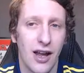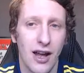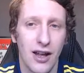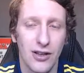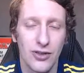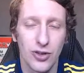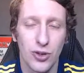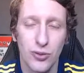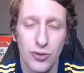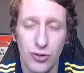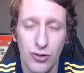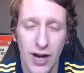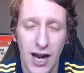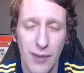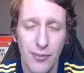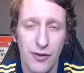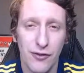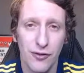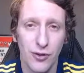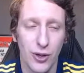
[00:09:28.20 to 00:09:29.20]
Subscribe
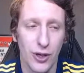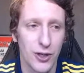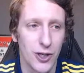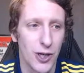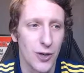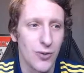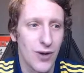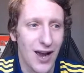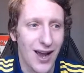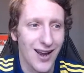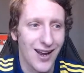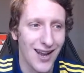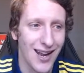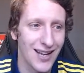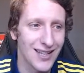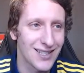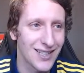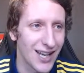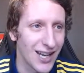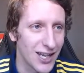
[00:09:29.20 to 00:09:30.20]
if you're new, and
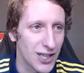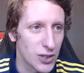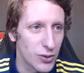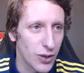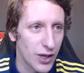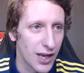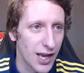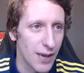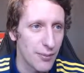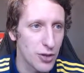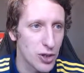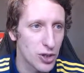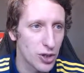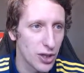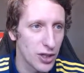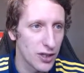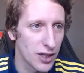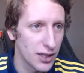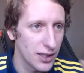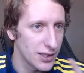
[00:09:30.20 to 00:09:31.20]
let's get into it. Let me show you
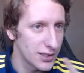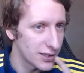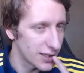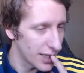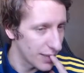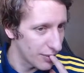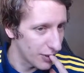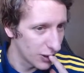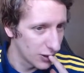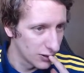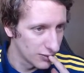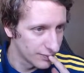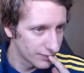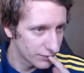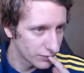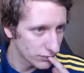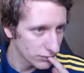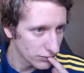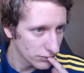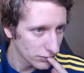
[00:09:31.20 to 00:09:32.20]
the league table.
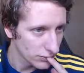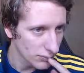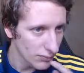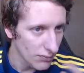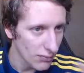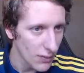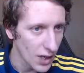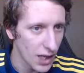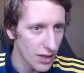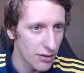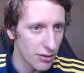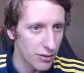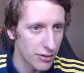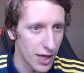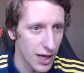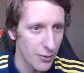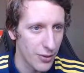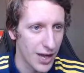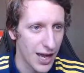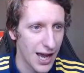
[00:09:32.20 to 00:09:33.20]
There
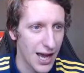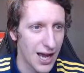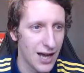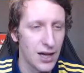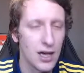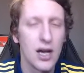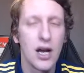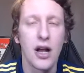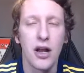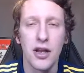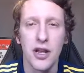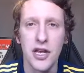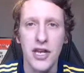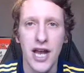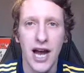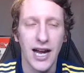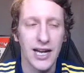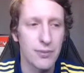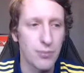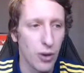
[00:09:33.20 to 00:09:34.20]
we are,
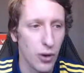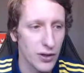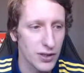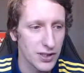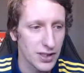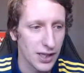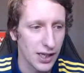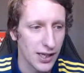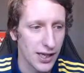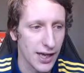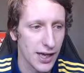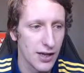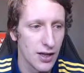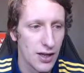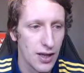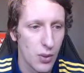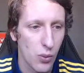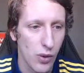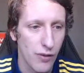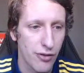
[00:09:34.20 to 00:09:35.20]
9 points clear
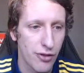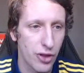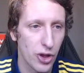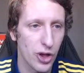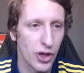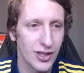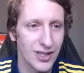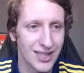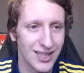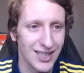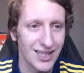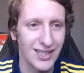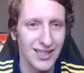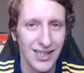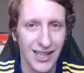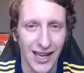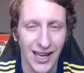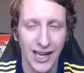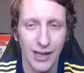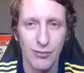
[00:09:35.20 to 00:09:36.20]
with 13
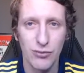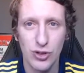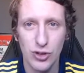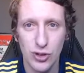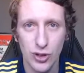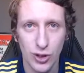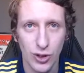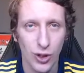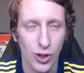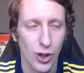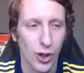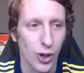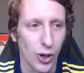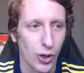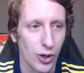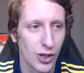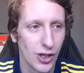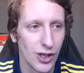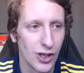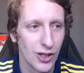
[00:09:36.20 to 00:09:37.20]
games to go.
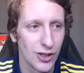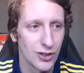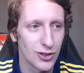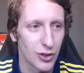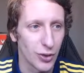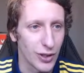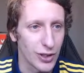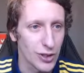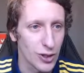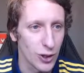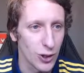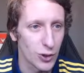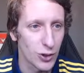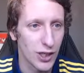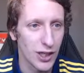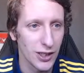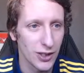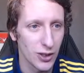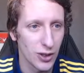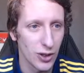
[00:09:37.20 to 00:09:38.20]
So it's
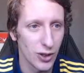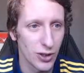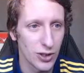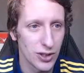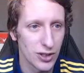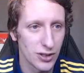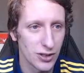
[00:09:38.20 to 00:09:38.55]
looking good.